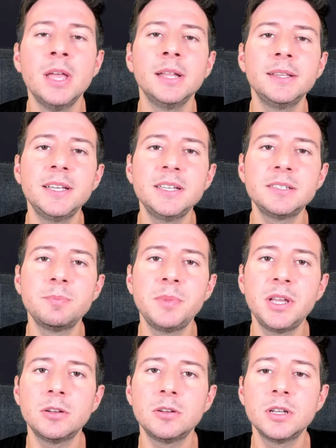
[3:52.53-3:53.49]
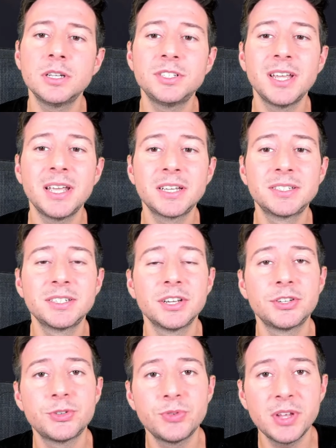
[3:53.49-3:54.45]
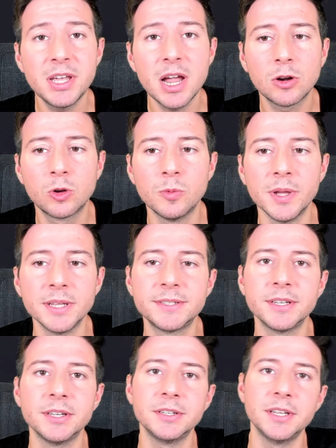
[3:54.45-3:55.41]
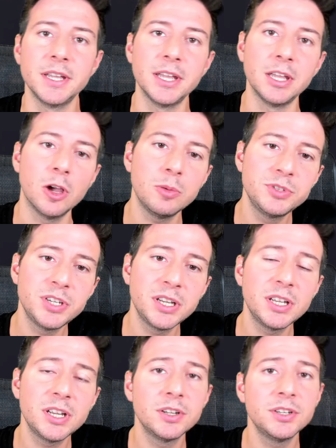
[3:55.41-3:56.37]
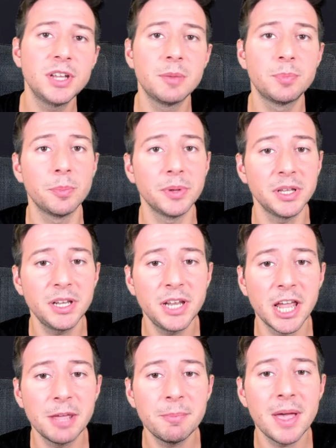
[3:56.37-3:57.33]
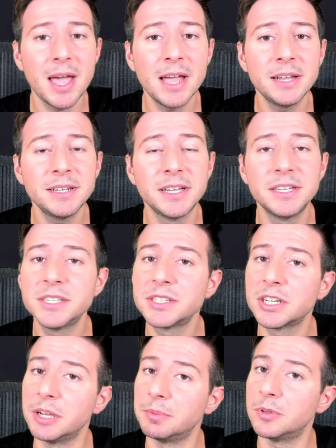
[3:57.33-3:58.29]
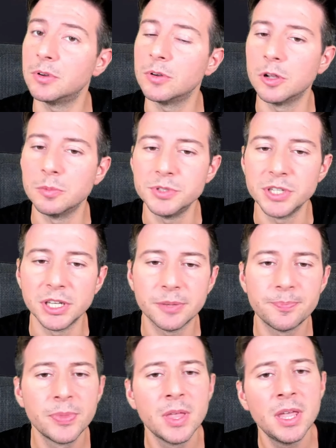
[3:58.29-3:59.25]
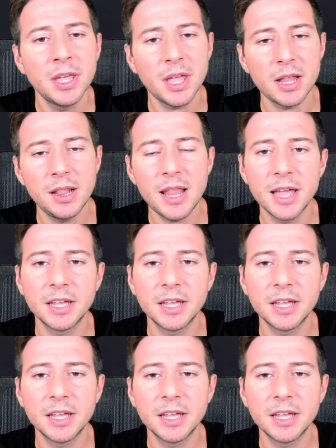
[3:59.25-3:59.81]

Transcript: This method takes three arguments, the object, the property name, and the descriptor object, like